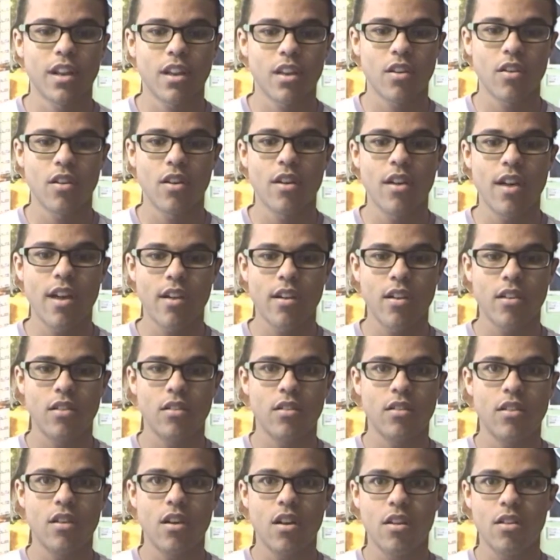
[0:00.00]
a
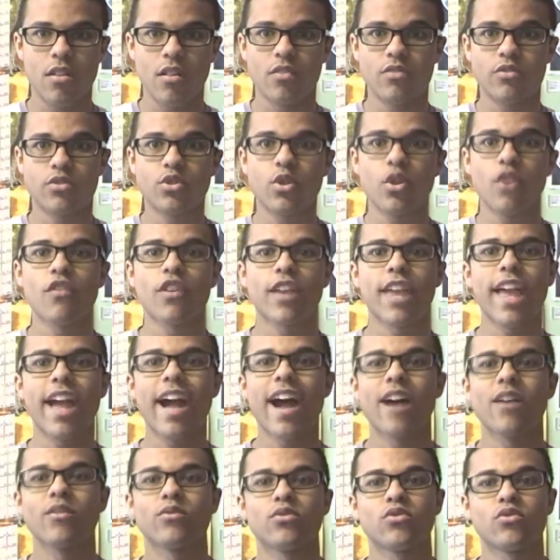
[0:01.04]
sort of a
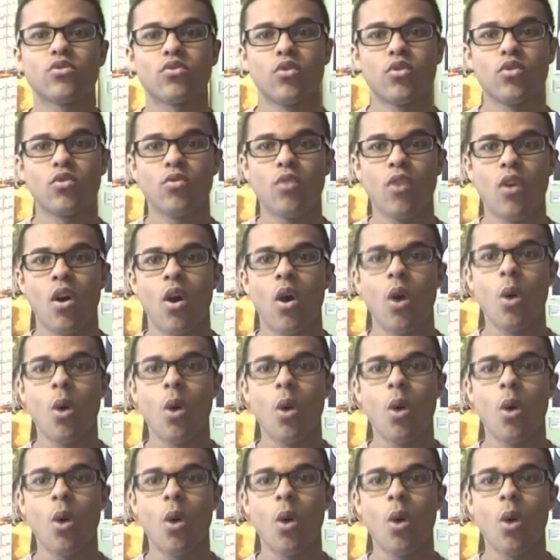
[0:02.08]
council,